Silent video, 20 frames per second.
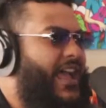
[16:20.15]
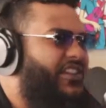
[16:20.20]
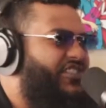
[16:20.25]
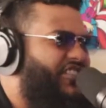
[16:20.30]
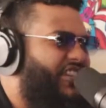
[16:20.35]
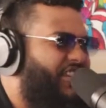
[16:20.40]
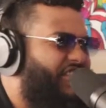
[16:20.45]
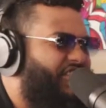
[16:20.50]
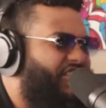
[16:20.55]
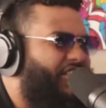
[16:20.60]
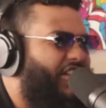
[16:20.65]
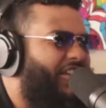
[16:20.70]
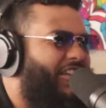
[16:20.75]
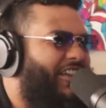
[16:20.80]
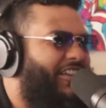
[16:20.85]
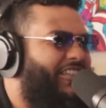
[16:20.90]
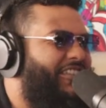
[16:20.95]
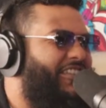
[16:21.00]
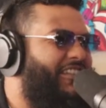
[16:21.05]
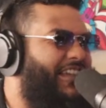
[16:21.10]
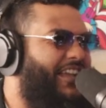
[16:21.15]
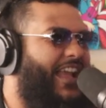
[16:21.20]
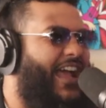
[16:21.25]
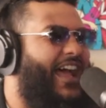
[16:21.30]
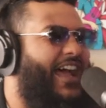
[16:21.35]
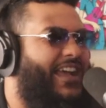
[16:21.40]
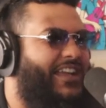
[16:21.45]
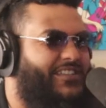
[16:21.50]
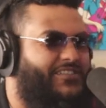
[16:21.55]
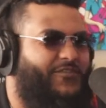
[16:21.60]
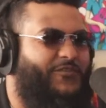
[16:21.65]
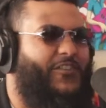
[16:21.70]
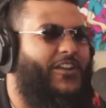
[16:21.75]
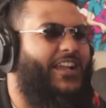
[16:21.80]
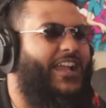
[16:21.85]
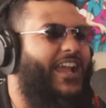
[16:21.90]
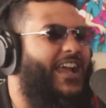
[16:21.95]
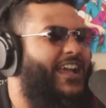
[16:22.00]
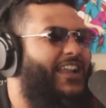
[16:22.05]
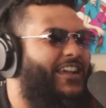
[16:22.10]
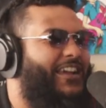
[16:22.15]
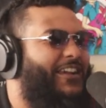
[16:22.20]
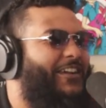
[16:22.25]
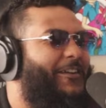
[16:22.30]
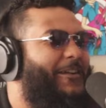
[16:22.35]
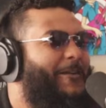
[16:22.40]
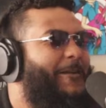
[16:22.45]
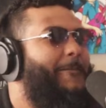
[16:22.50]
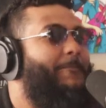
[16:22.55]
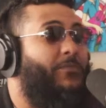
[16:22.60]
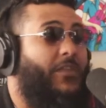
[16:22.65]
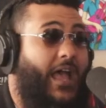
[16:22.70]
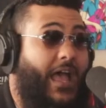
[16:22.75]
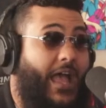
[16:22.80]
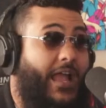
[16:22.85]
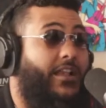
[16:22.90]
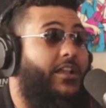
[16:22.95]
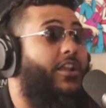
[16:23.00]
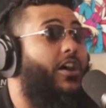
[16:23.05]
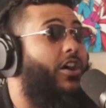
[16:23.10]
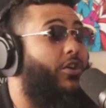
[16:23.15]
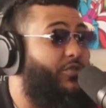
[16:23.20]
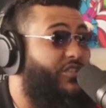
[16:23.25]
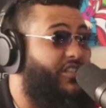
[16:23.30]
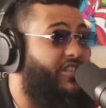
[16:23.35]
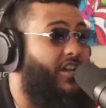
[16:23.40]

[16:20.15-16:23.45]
Where's, that shit's dirtier than the guys. Where's Fuck the? Where's the